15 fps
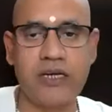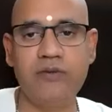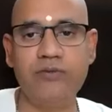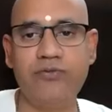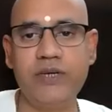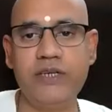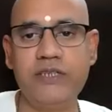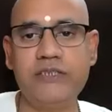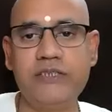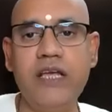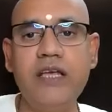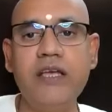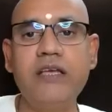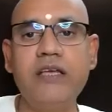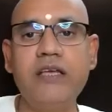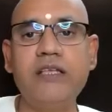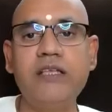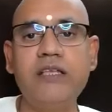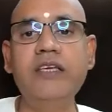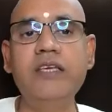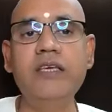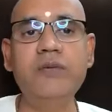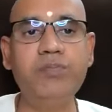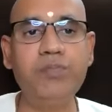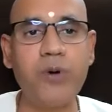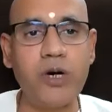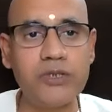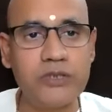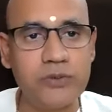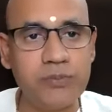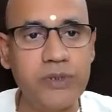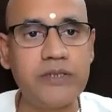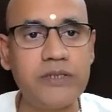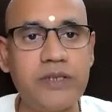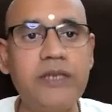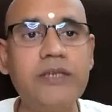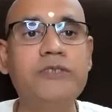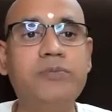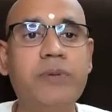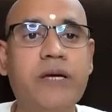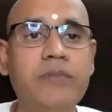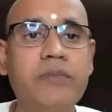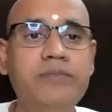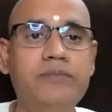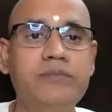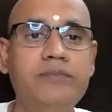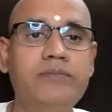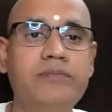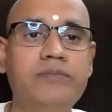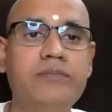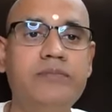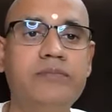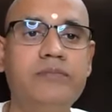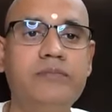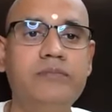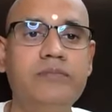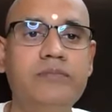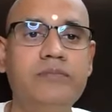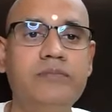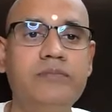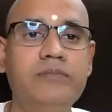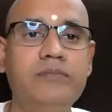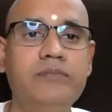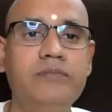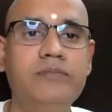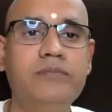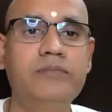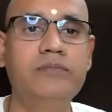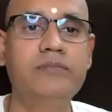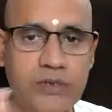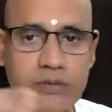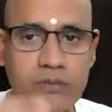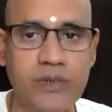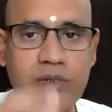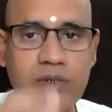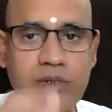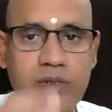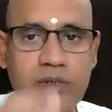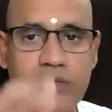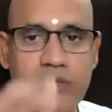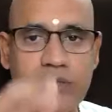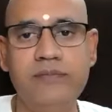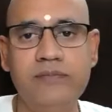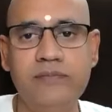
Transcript: confers, the impossible things become possible.